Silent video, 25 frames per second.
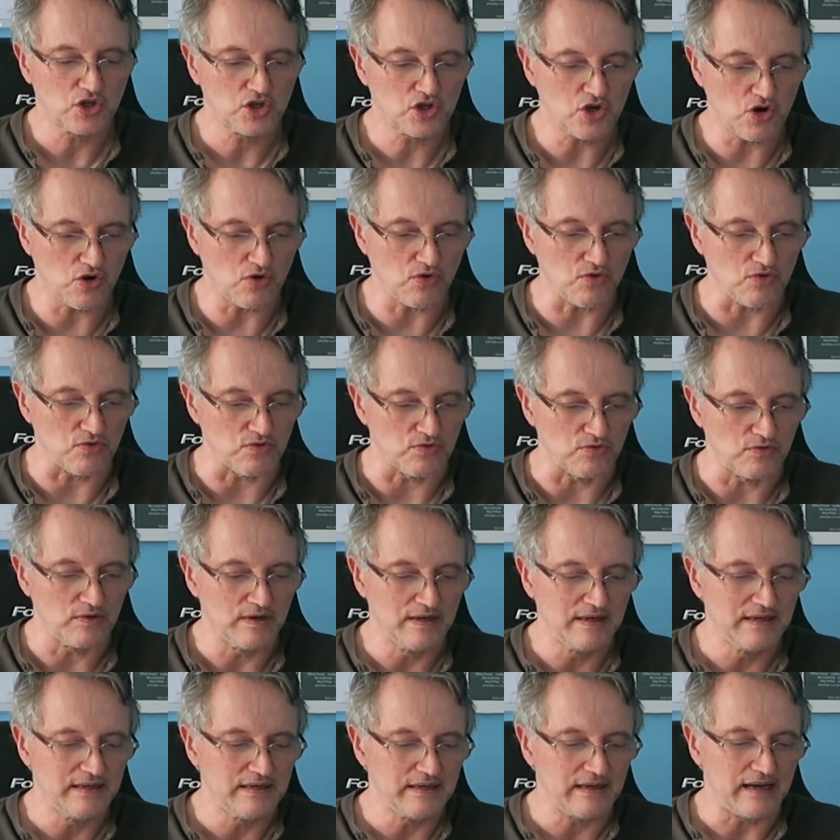Cool.
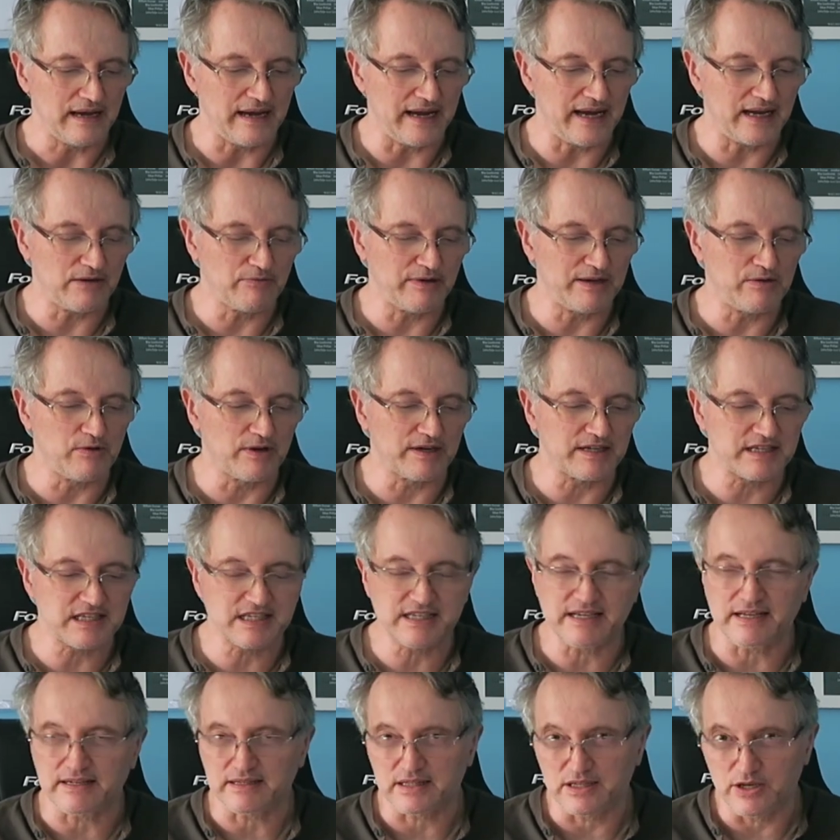And we want to
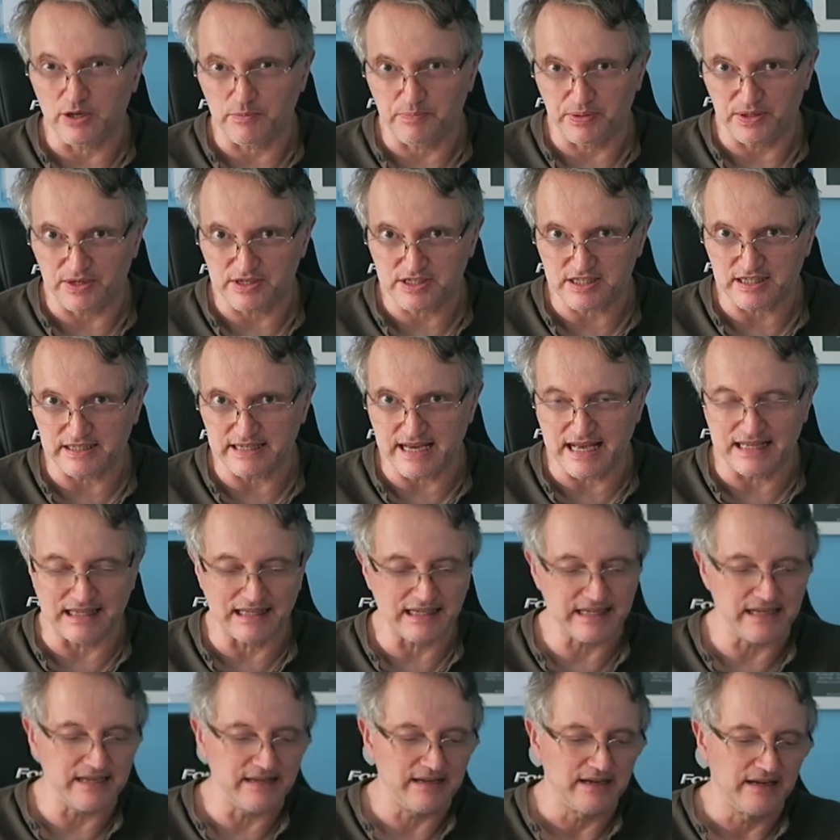set her
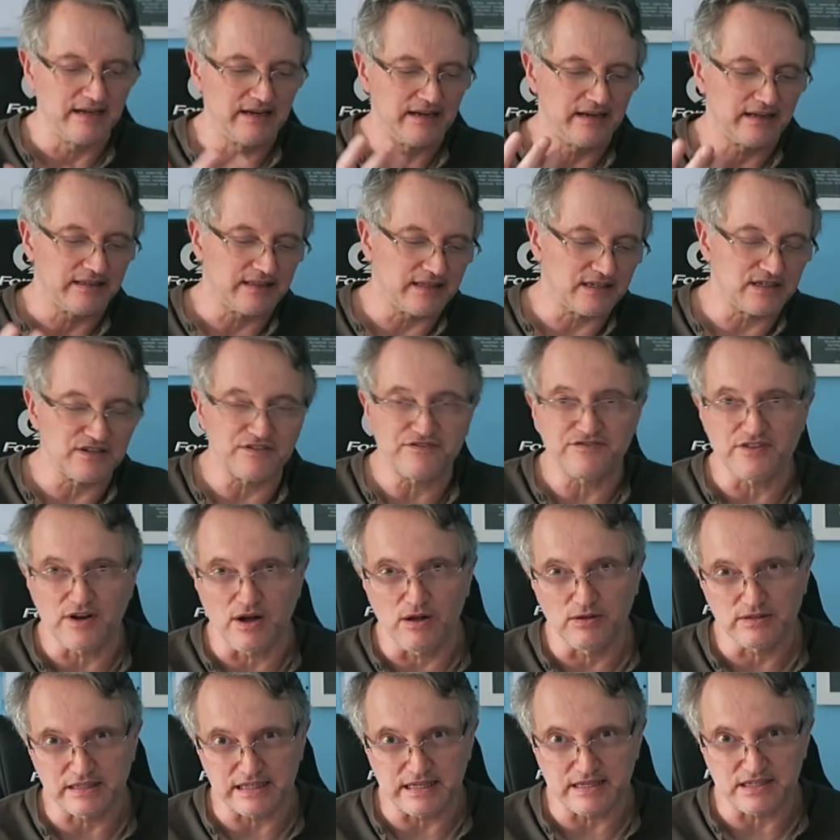personality. The
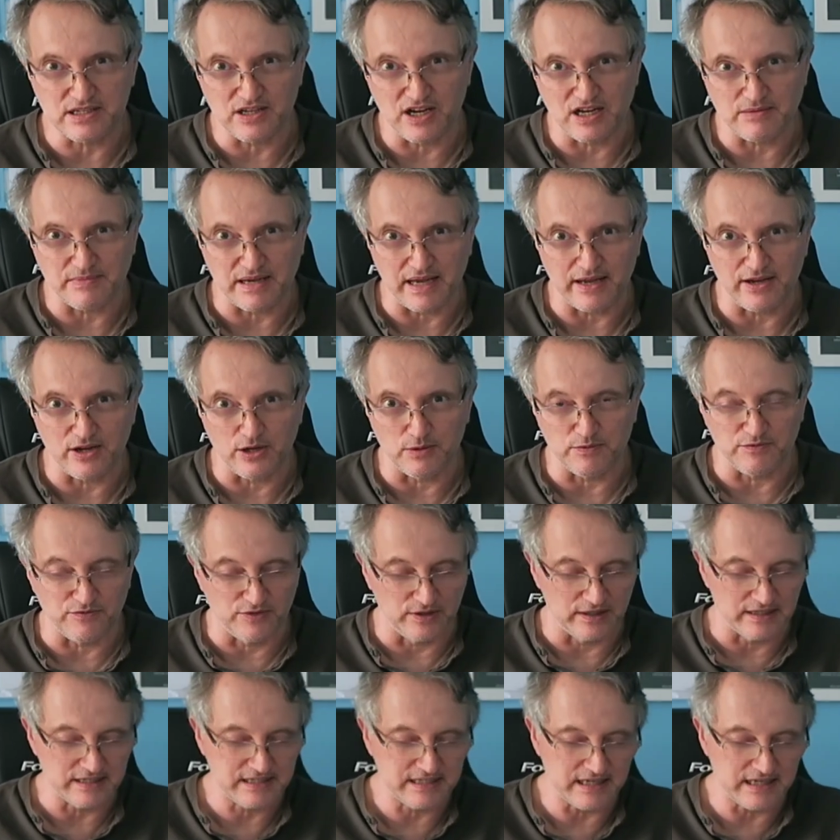default is I'm a helpful